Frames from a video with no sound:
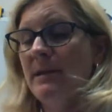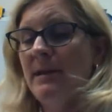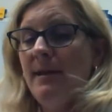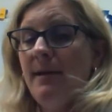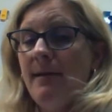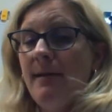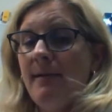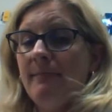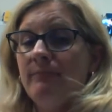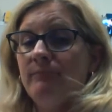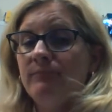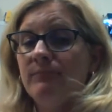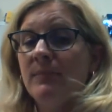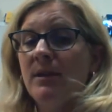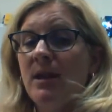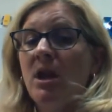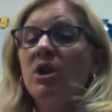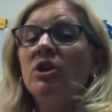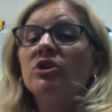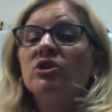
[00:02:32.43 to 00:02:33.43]
Yeah.
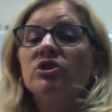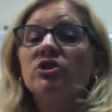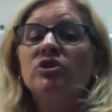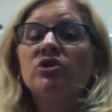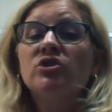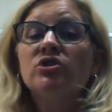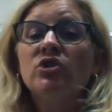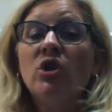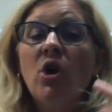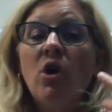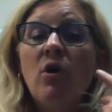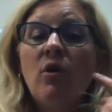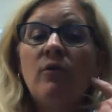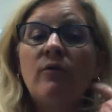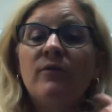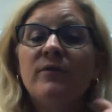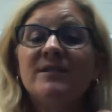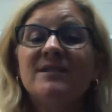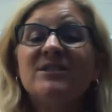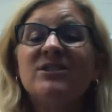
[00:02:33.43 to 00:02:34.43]

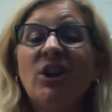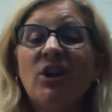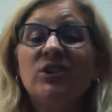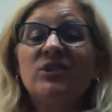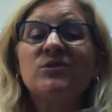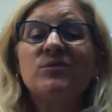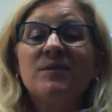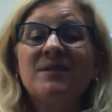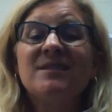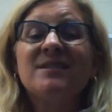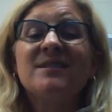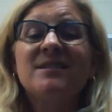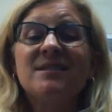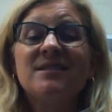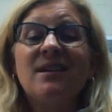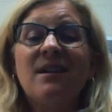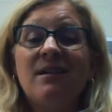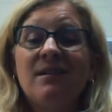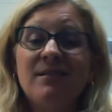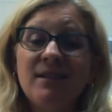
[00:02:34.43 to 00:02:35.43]
Stove starts with
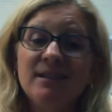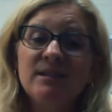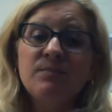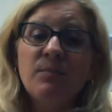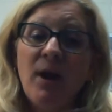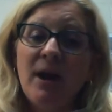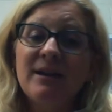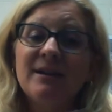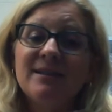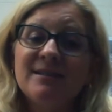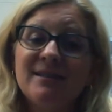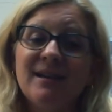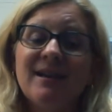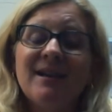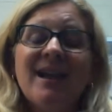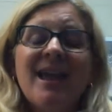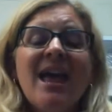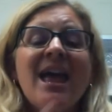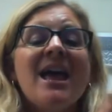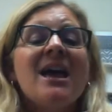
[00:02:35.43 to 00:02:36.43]
st. Let's practice it.
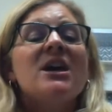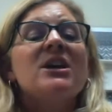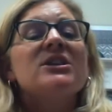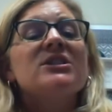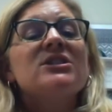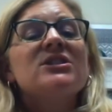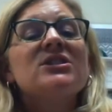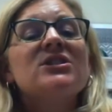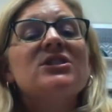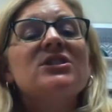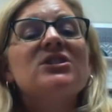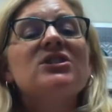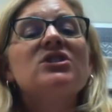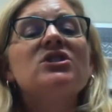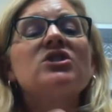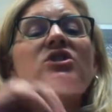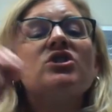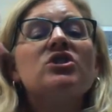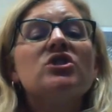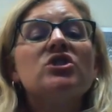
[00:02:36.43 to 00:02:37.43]

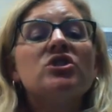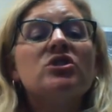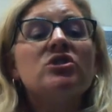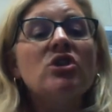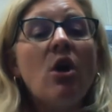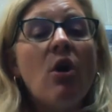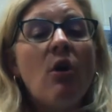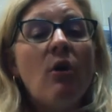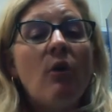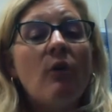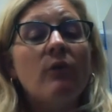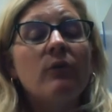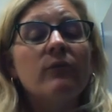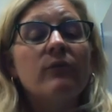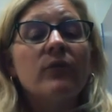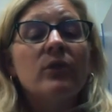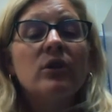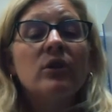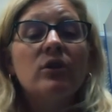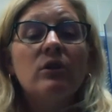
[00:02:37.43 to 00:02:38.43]
Stove.
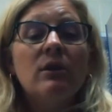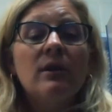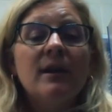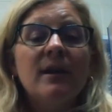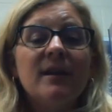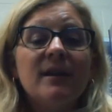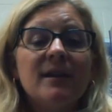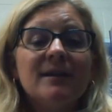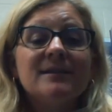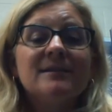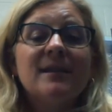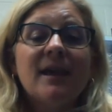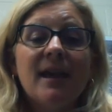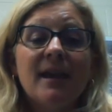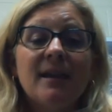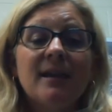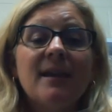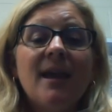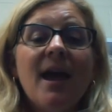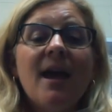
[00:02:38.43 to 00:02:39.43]
Good. Say
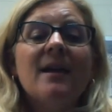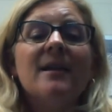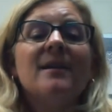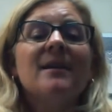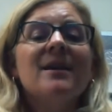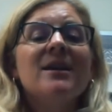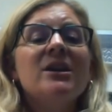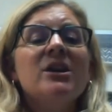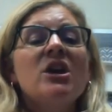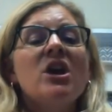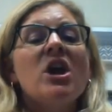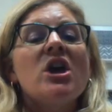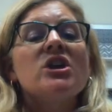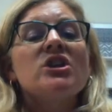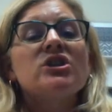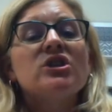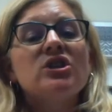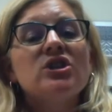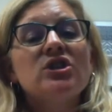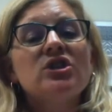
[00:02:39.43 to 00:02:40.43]
it again.
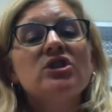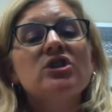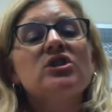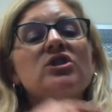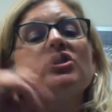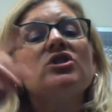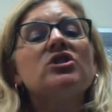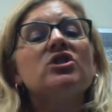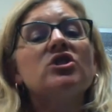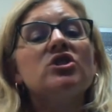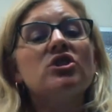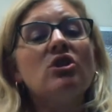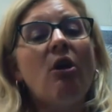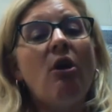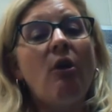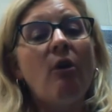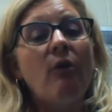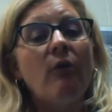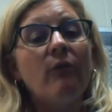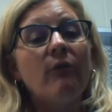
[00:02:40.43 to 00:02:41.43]

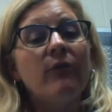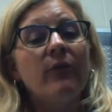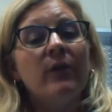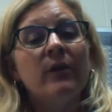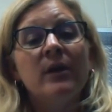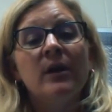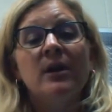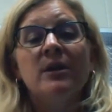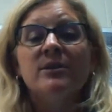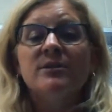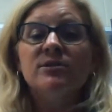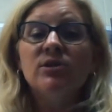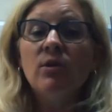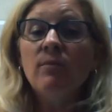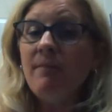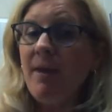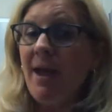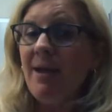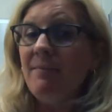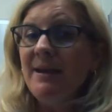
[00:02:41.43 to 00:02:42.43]
Stove. So
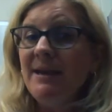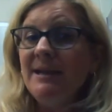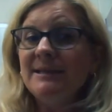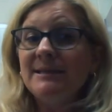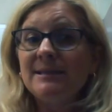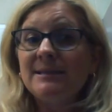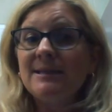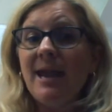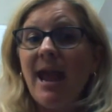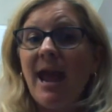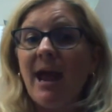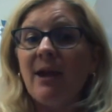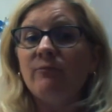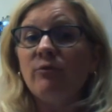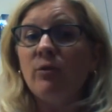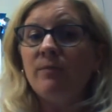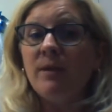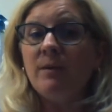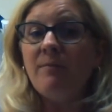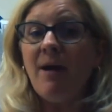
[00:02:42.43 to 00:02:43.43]
maybe Stan
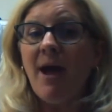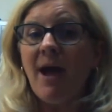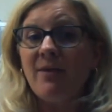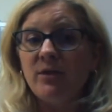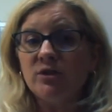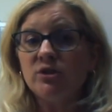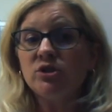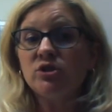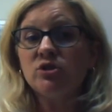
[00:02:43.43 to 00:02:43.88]
will be by the